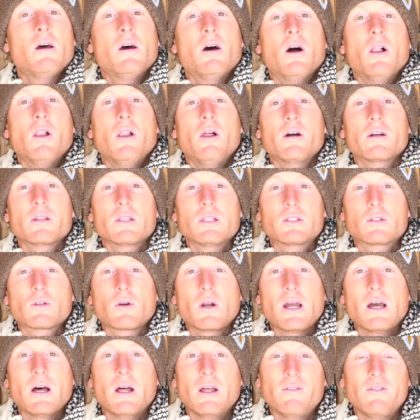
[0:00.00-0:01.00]
along the
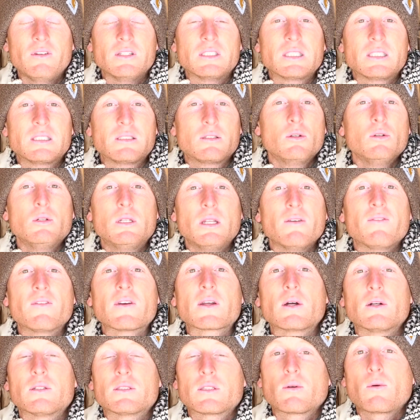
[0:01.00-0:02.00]
trail if it's too
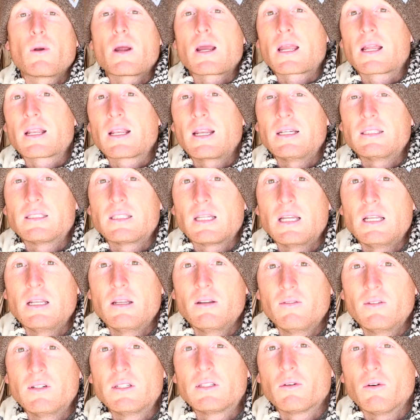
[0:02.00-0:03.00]
difficult to recognize the
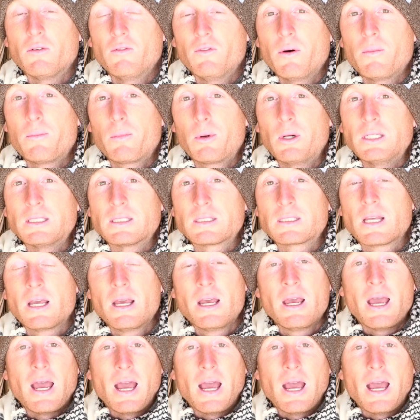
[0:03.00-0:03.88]
individual footprints.